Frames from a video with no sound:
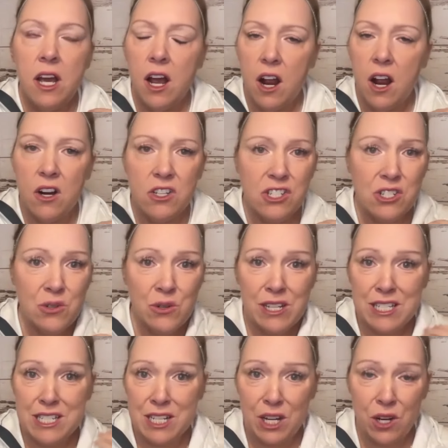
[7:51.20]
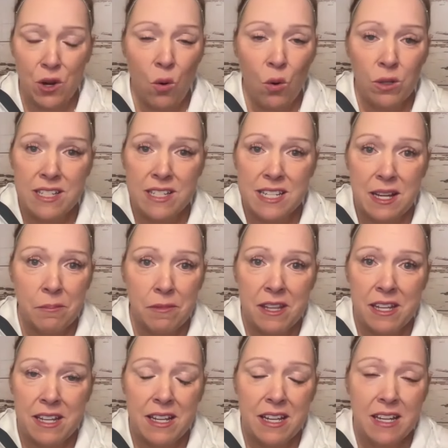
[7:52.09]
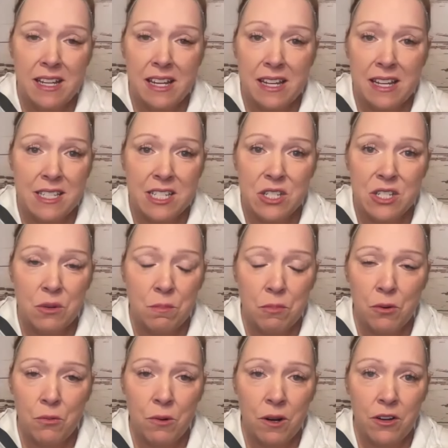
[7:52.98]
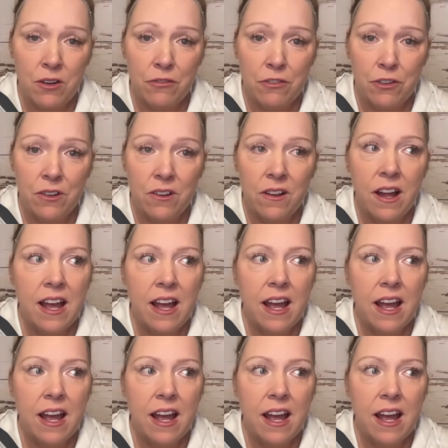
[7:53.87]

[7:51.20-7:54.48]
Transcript: our students can hold something. It's super wonderful.